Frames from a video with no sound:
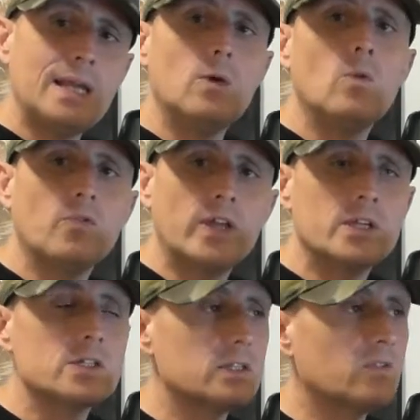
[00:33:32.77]
but they're little
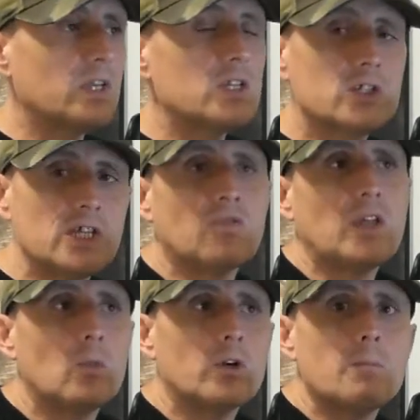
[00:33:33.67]
things and things that
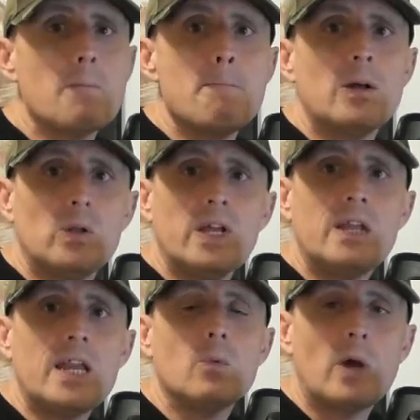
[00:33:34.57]
you think would have been
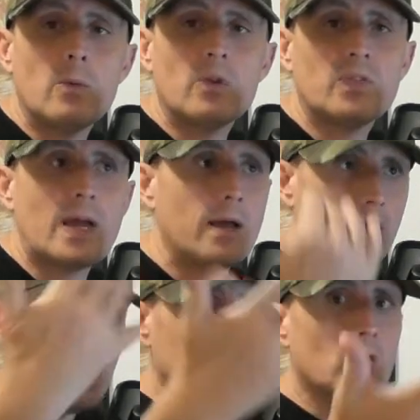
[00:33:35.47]
built in anyway with
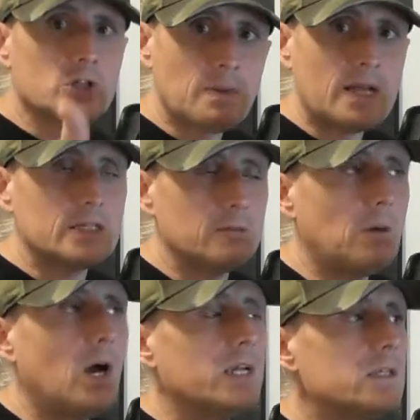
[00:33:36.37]
that
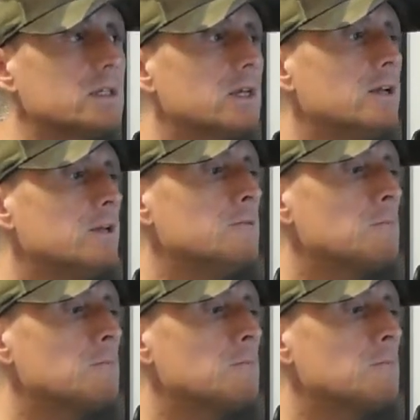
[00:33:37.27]
prospect in mind.